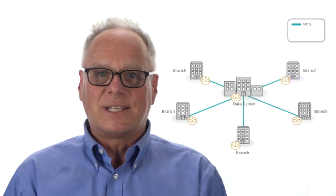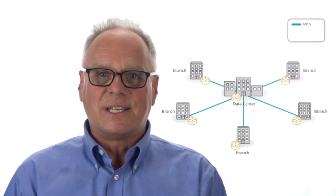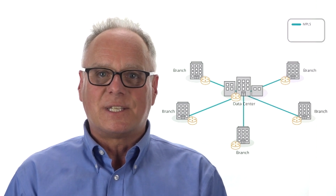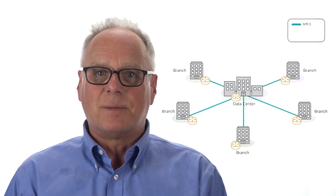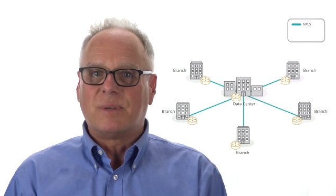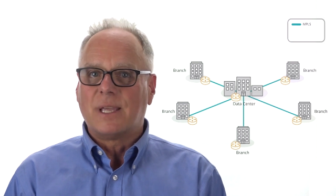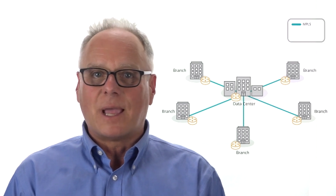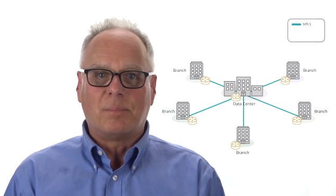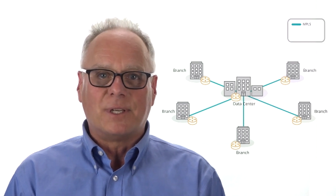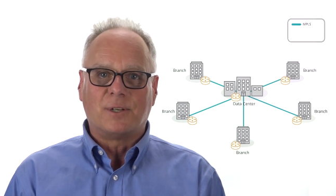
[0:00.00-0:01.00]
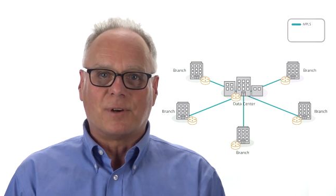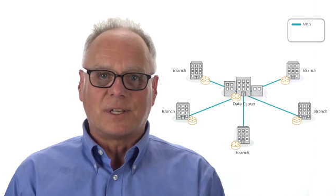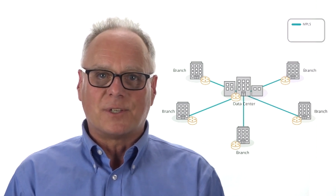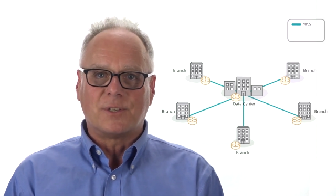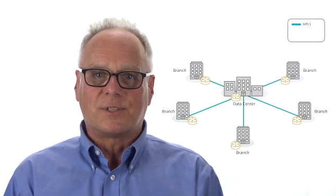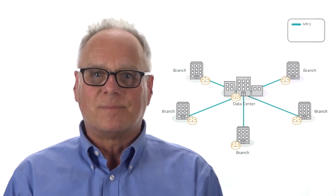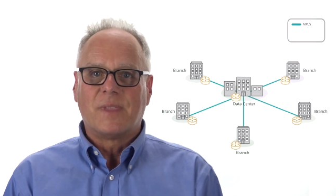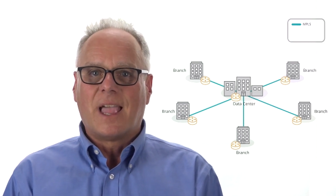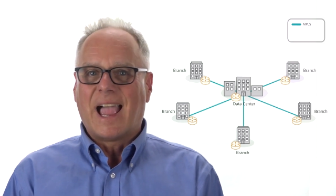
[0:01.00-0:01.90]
TCP IP addresses,